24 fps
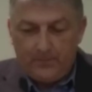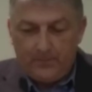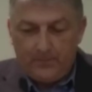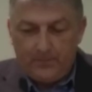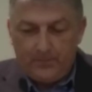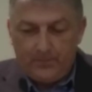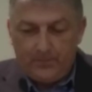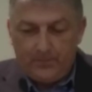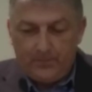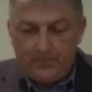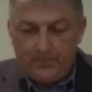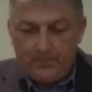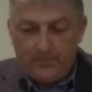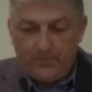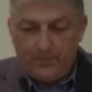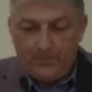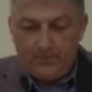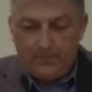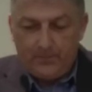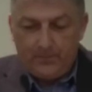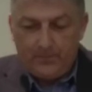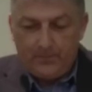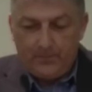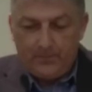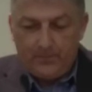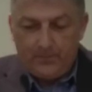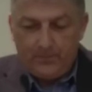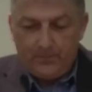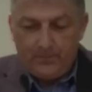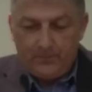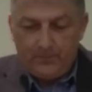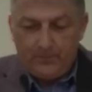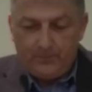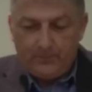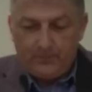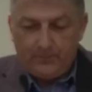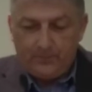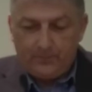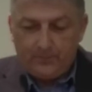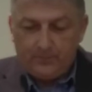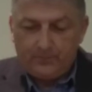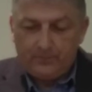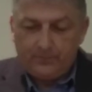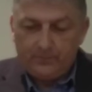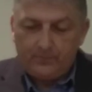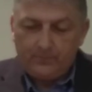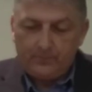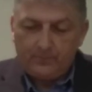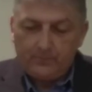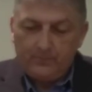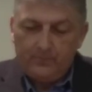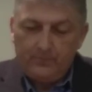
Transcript: (silence)